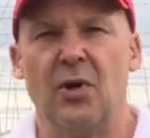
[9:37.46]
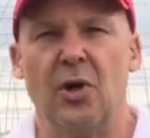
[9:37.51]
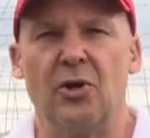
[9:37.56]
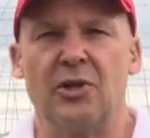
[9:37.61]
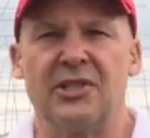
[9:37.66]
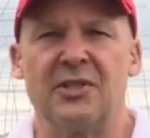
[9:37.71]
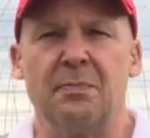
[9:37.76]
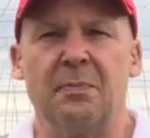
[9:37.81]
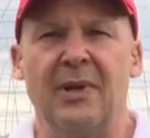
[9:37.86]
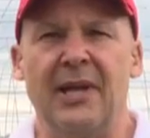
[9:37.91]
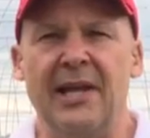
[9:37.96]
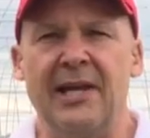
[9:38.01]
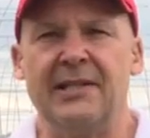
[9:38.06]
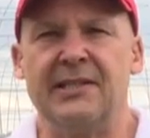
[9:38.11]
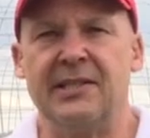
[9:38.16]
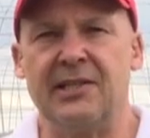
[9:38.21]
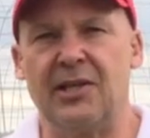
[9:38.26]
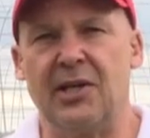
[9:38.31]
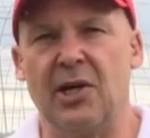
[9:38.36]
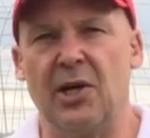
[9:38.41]
far as
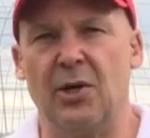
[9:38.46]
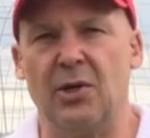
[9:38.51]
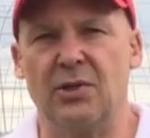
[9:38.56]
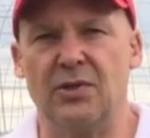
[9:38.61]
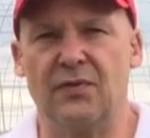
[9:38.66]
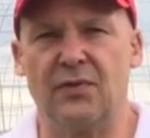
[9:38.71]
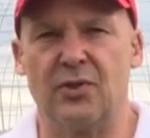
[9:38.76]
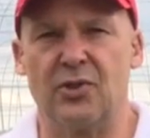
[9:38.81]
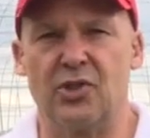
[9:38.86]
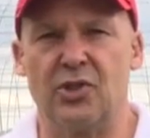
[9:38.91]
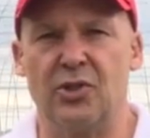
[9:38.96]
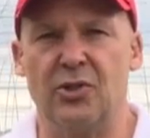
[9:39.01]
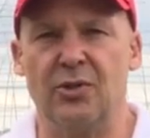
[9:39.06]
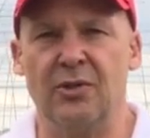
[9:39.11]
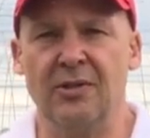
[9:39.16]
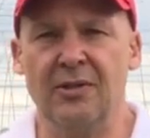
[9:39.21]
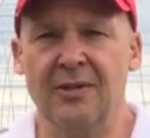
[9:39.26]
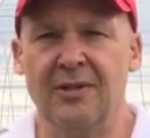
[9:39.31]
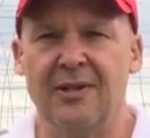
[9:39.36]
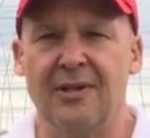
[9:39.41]
planting goes for
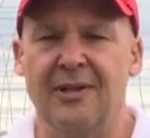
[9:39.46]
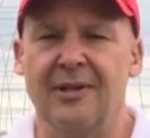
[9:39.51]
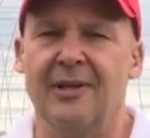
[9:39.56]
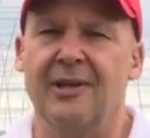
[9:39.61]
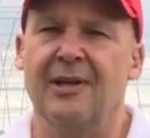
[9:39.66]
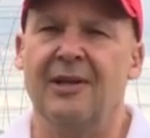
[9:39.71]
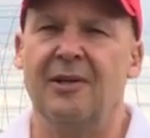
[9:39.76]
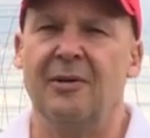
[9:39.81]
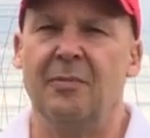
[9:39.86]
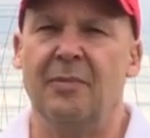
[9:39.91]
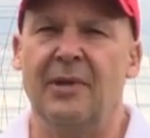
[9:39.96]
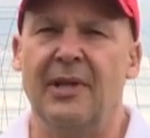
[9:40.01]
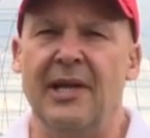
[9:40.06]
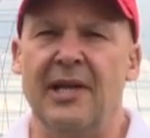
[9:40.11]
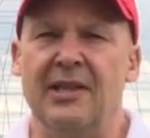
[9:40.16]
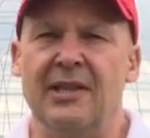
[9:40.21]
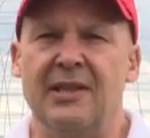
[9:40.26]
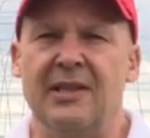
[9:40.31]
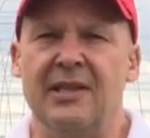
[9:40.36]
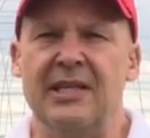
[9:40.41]
June,
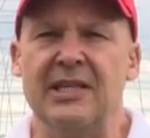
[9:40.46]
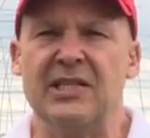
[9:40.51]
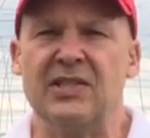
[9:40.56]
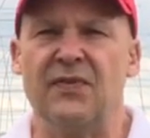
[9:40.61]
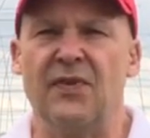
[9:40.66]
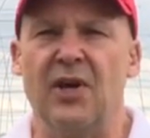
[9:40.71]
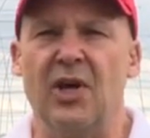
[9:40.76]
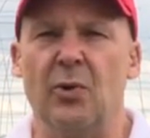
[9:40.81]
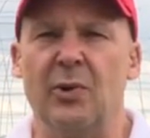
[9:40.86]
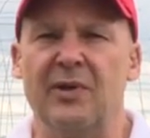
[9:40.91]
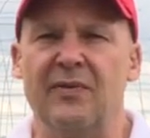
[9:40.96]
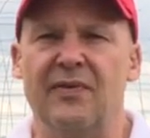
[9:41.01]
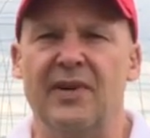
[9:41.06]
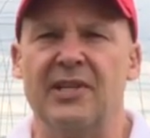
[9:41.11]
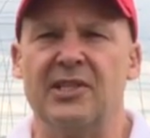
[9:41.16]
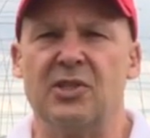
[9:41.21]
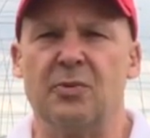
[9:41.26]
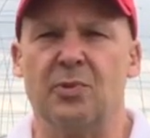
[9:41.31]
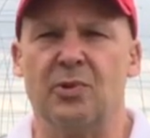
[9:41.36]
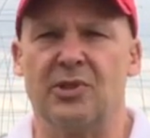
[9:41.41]
plant these following
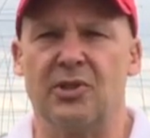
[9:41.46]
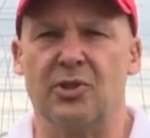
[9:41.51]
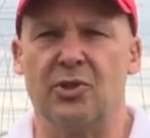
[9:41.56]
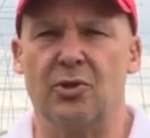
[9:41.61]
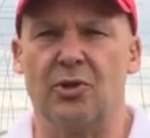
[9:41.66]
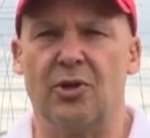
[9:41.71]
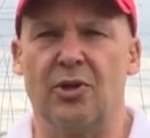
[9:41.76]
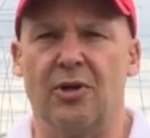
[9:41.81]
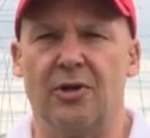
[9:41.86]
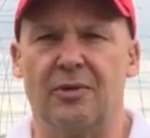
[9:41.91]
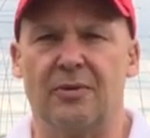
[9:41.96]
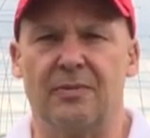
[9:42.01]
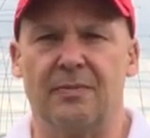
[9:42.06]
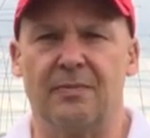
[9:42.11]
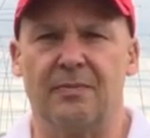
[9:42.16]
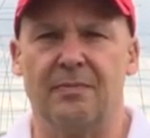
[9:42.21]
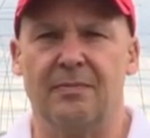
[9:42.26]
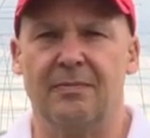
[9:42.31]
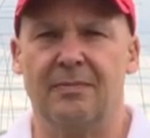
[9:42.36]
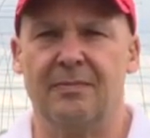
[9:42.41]
vegetables in your garden:
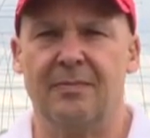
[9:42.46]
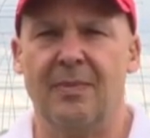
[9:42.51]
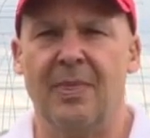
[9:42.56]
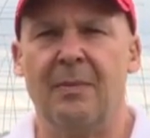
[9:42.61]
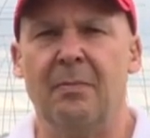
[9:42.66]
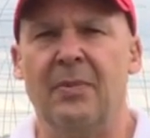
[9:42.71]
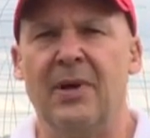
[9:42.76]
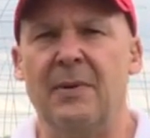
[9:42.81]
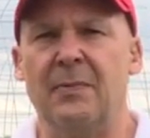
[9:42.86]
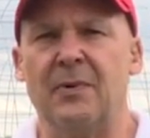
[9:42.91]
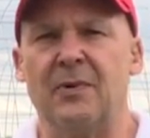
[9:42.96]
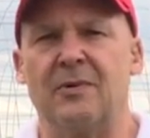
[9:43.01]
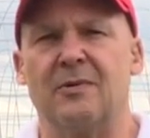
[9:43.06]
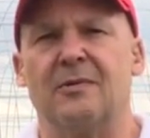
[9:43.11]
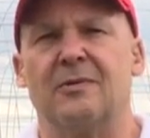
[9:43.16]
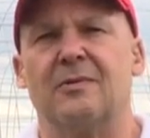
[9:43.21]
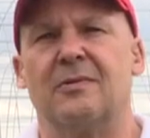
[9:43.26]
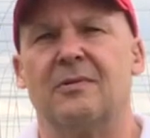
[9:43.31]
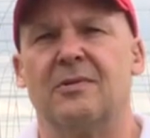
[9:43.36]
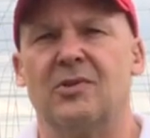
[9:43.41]
pepper,
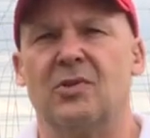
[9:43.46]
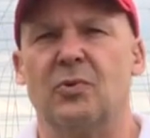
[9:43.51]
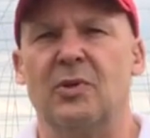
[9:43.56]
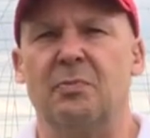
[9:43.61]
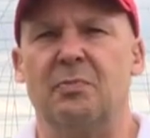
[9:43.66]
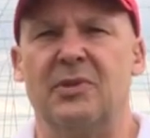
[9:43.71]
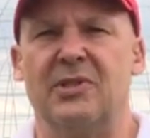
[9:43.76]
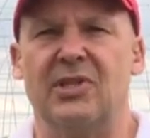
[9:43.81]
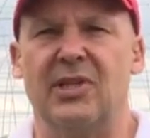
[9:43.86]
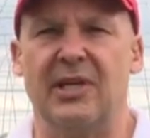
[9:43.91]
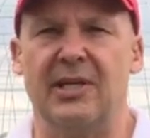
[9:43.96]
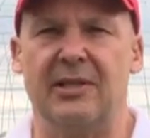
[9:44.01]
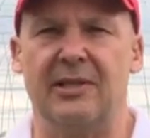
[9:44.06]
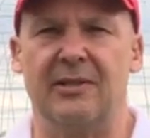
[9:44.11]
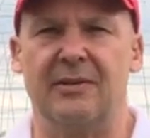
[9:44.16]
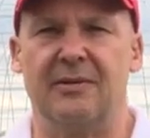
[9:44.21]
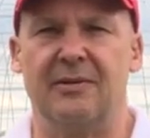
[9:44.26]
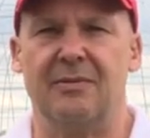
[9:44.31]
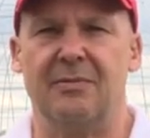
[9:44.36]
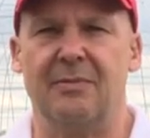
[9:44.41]
sweet potato,
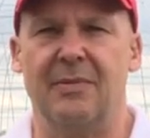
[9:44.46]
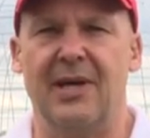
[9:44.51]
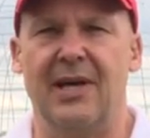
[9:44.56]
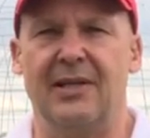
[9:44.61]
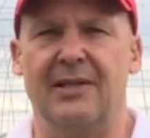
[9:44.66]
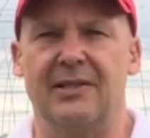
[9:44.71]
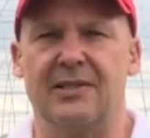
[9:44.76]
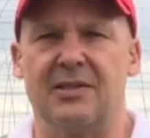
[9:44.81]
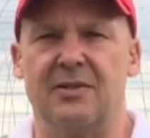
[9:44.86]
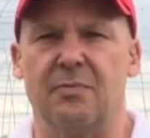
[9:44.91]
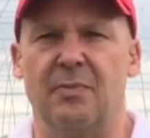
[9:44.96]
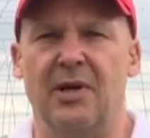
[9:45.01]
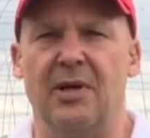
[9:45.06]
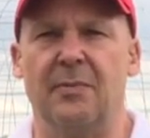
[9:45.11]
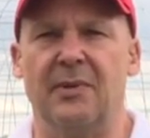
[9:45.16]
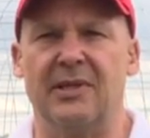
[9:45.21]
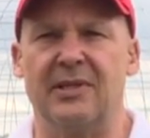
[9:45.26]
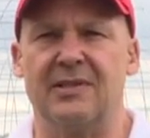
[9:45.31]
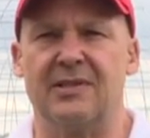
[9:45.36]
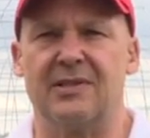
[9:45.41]
melons,
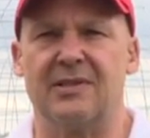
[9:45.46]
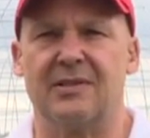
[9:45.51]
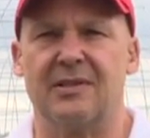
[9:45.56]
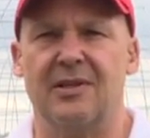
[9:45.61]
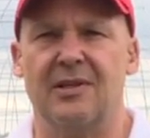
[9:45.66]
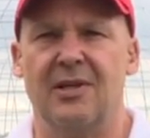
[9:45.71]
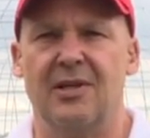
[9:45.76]
pumpkins,